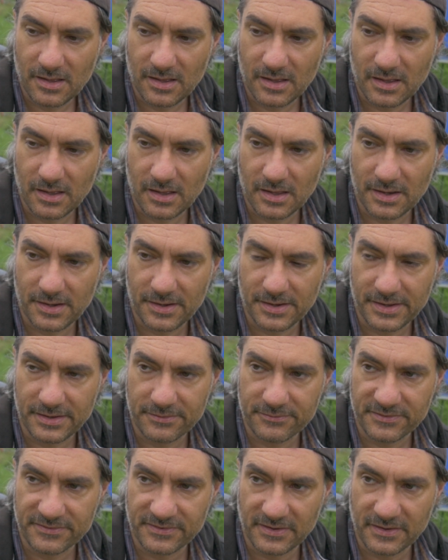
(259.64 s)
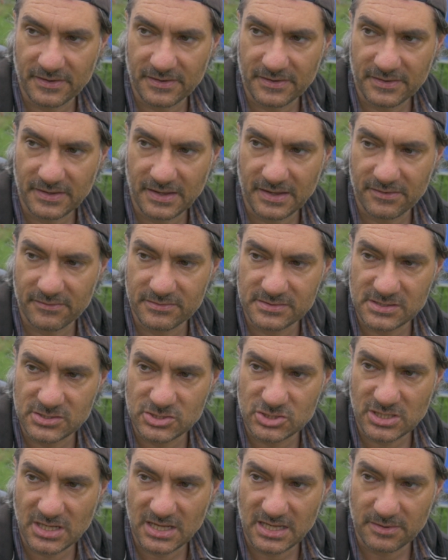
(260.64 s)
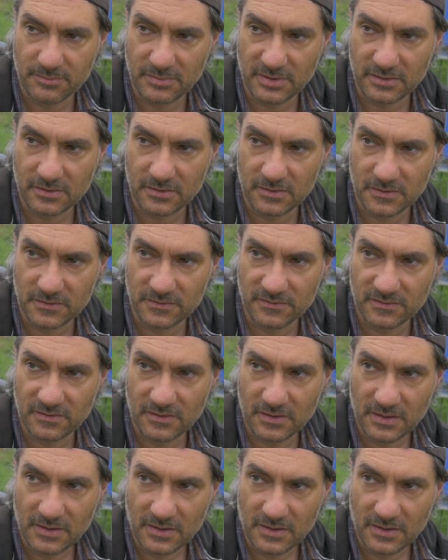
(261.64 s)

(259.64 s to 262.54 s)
and it was a shame, because